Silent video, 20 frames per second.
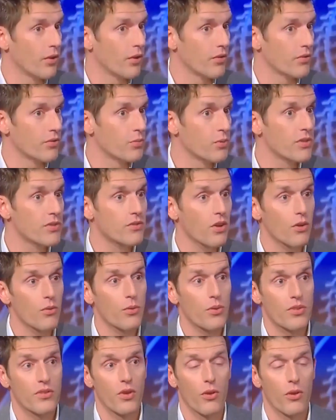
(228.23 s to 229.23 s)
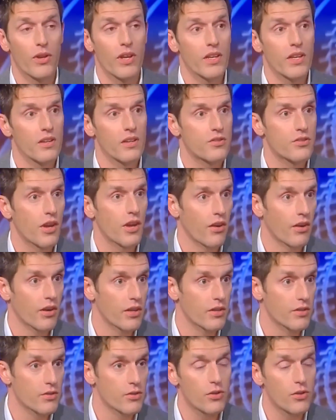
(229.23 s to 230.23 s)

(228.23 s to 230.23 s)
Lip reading: bills. We start with donating to charities.